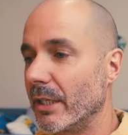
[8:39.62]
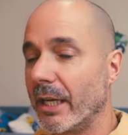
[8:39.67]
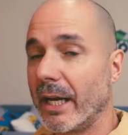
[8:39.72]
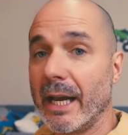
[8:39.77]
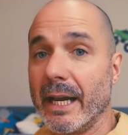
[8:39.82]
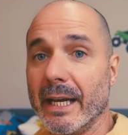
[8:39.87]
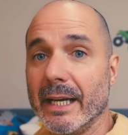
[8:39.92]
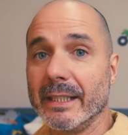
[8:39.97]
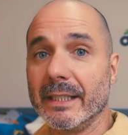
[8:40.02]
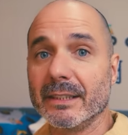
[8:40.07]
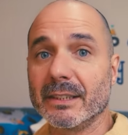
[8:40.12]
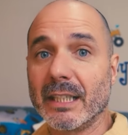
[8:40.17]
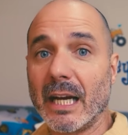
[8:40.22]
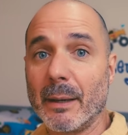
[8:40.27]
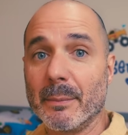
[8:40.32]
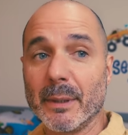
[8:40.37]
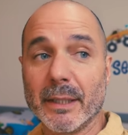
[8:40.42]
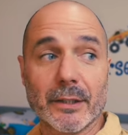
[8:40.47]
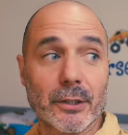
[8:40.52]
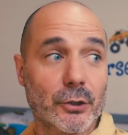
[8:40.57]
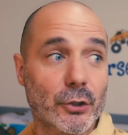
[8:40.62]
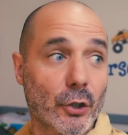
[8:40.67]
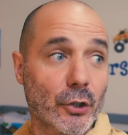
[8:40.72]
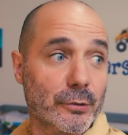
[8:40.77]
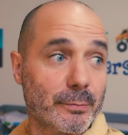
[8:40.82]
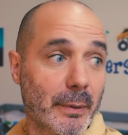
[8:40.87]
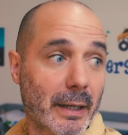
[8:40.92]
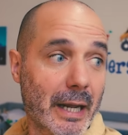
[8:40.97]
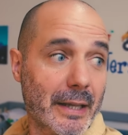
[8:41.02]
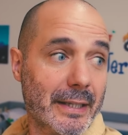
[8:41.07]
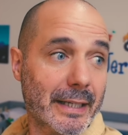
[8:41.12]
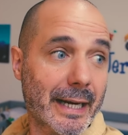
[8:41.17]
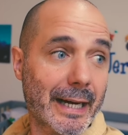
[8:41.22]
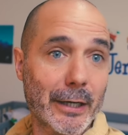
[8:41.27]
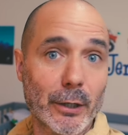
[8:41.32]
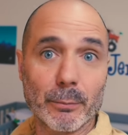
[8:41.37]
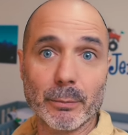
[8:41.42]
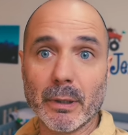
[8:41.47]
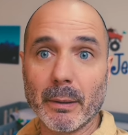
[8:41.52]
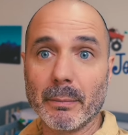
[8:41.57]
And it's time to get the man. I think I
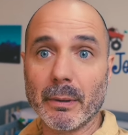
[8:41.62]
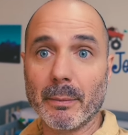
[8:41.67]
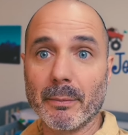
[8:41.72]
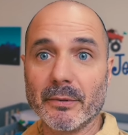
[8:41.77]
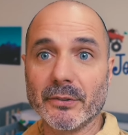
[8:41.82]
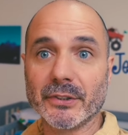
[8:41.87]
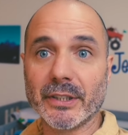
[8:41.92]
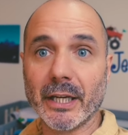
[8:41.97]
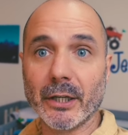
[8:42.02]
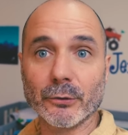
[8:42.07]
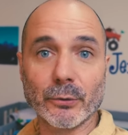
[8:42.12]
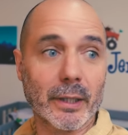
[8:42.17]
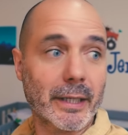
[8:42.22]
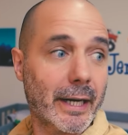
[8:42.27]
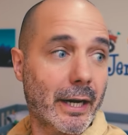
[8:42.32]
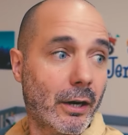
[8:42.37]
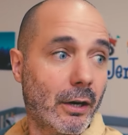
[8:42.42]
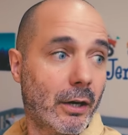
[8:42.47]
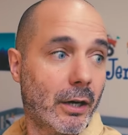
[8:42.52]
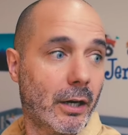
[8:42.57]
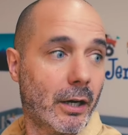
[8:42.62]
hear him coming up the stairs right now.